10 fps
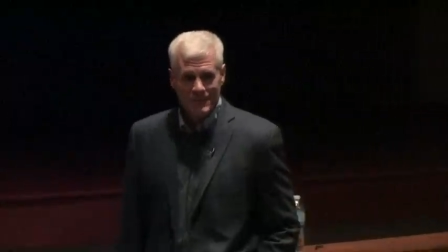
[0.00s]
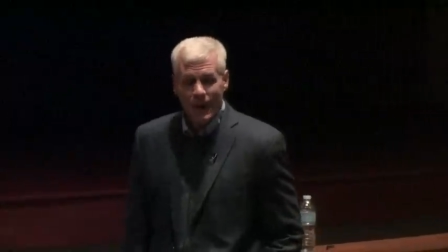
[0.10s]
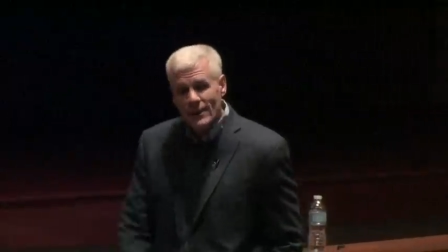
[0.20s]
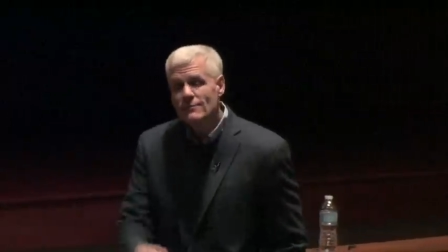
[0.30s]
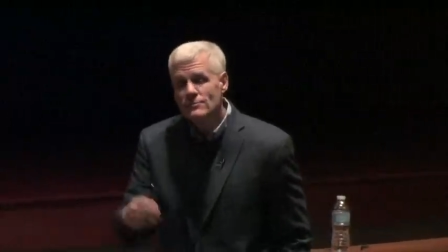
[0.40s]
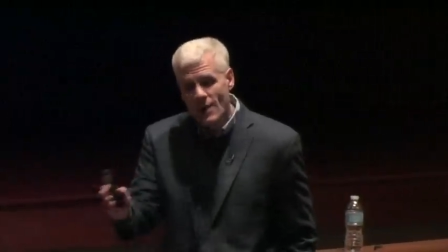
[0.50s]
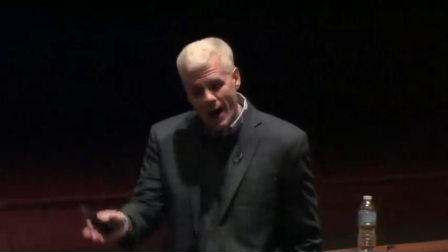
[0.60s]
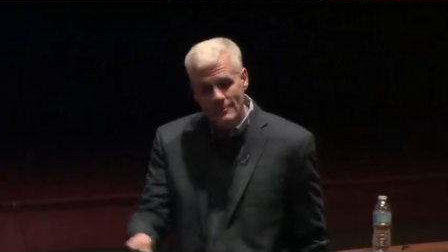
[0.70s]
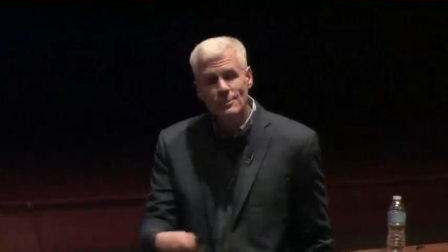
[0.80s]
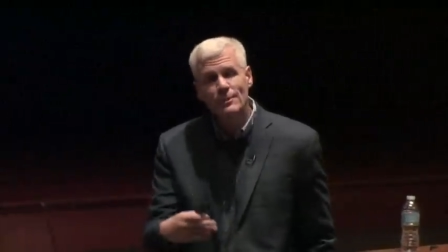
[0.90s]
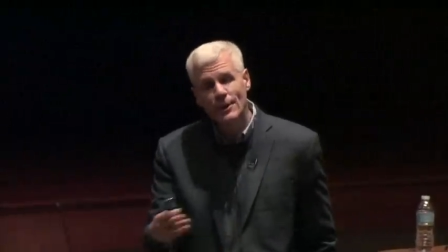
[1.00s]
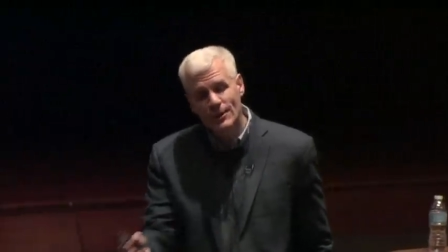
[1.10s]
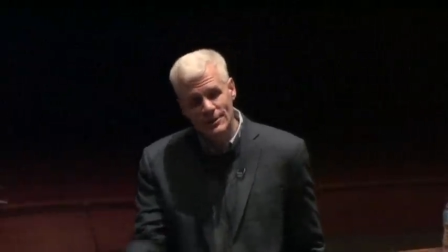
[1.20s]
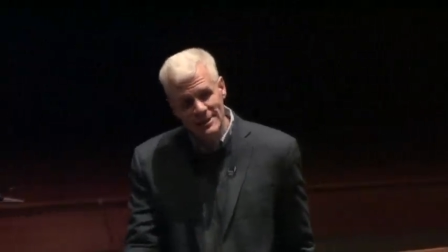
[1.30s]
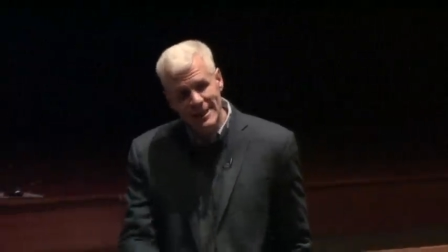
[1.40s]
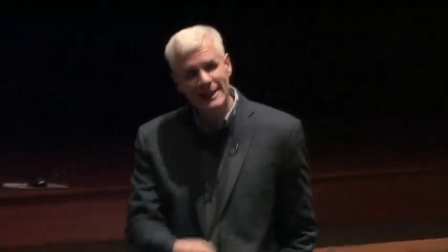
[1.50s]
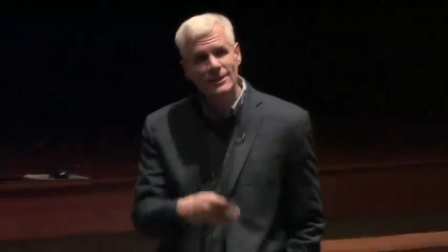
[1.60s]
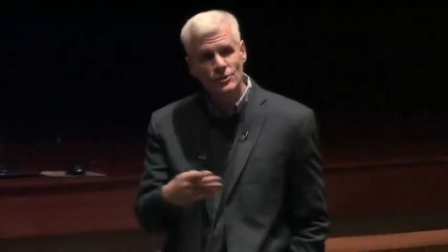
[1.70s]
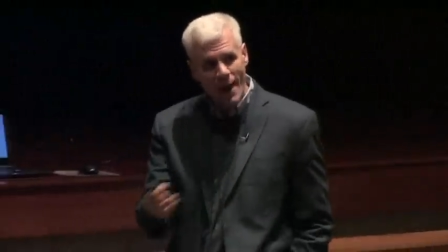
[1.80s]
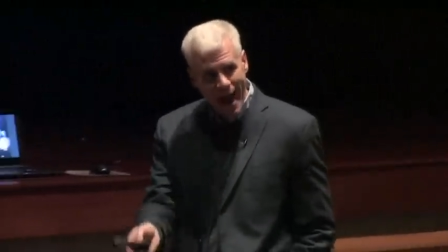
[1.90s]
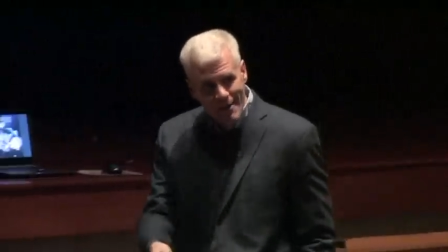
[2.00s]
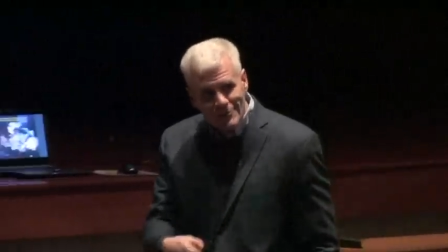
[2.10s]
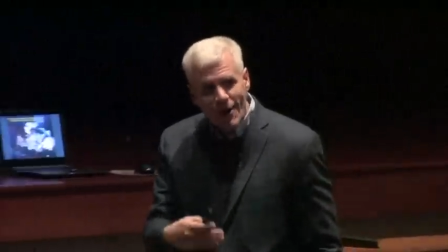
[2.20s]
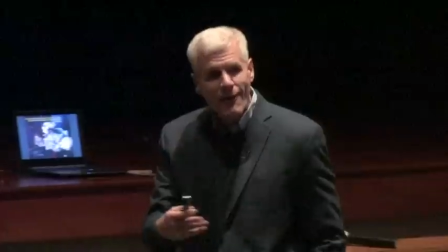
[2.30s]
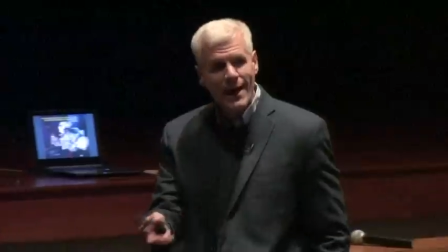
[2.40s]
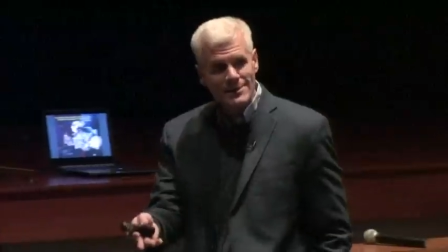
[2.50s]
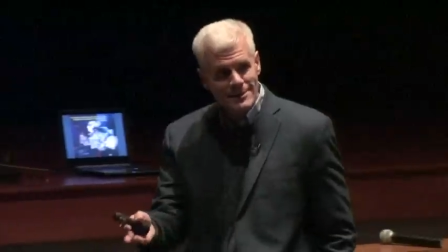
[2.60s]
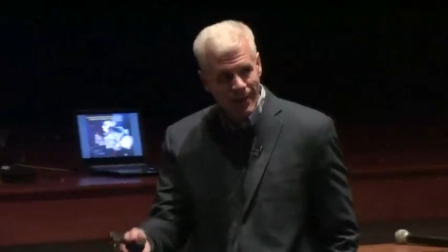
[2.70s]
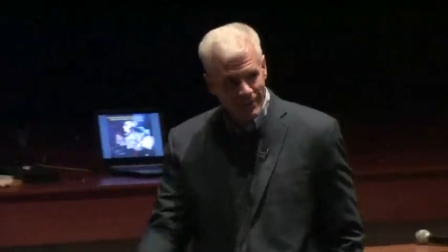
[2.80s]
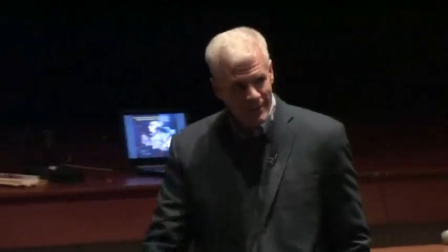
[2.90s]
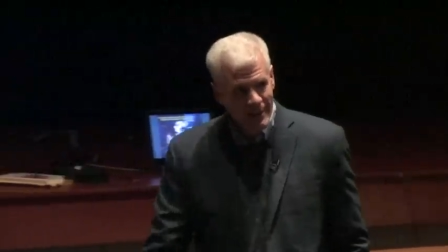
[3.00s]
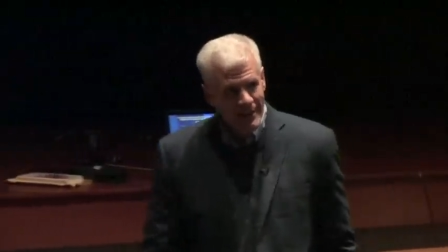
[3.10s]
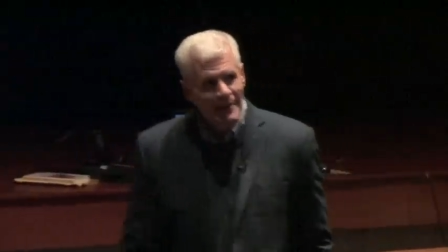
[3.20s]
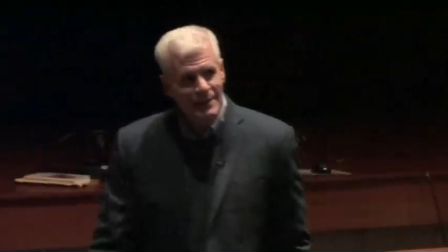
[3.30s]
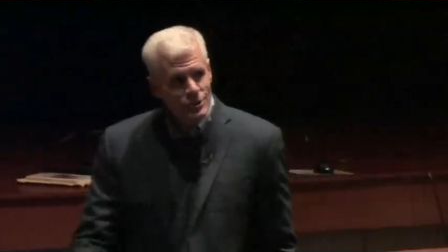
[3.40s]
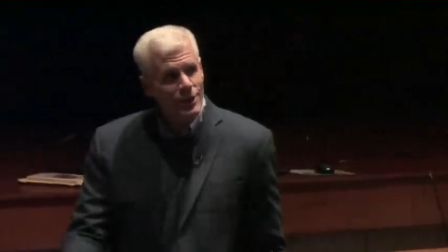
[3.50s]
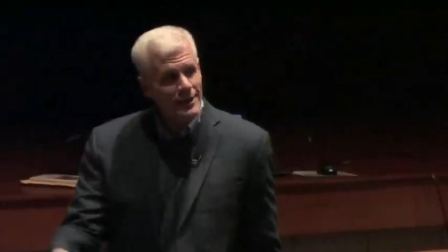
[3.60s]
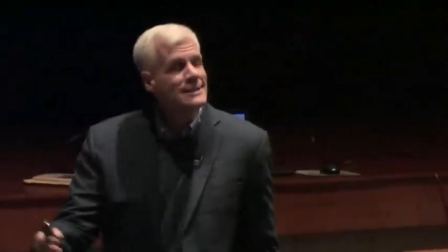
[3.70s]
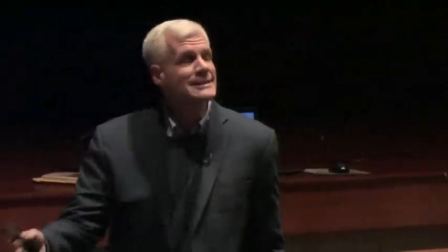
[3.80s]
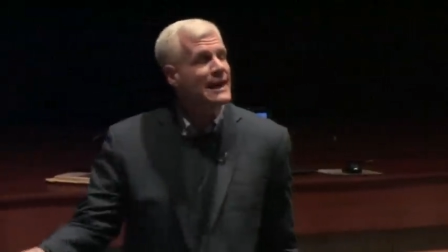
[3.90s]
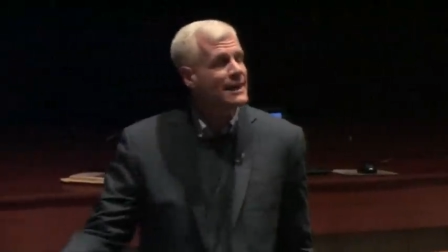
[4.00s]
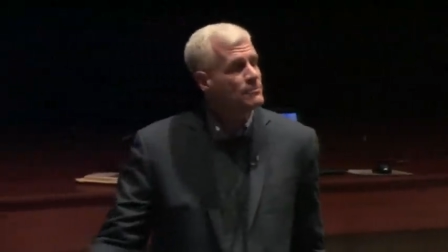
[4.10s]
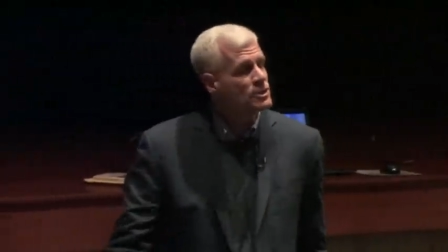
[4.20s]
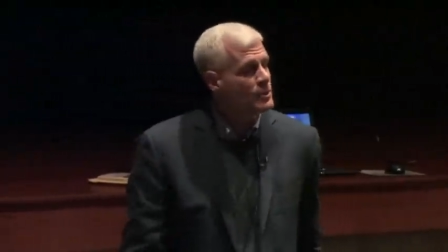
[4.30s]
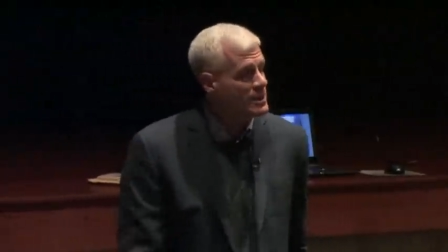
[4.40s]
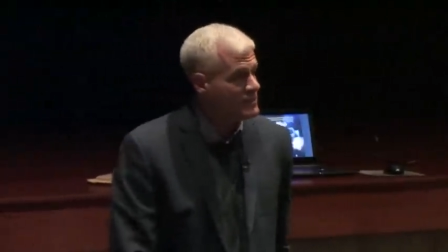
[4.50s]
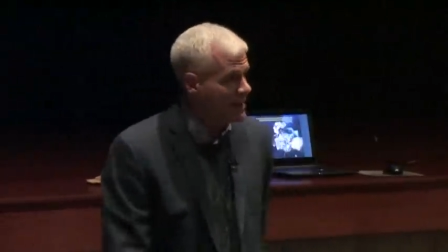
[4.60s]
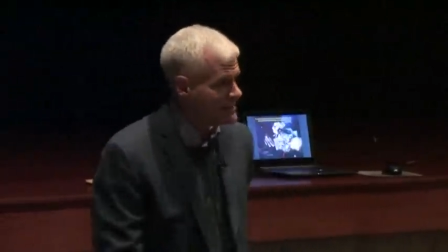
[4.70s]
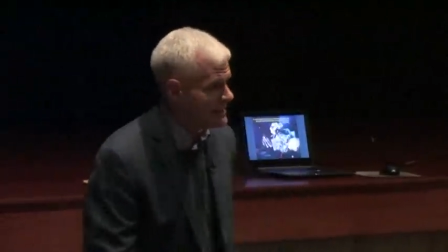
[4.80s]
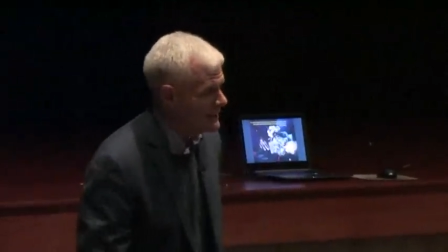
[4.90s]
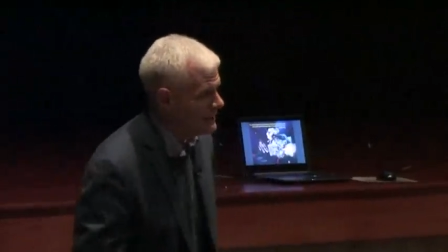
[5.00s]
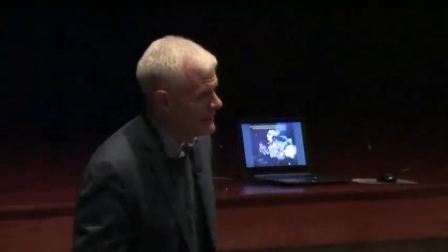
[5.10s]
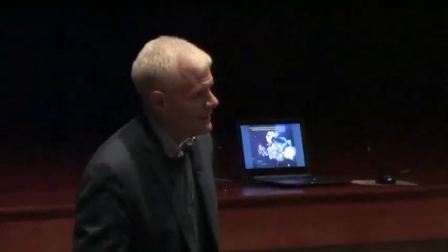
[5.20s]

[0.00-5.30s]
I'll give them time to peer critique and draft and all that stuff. And they turn in a second persuasive essay.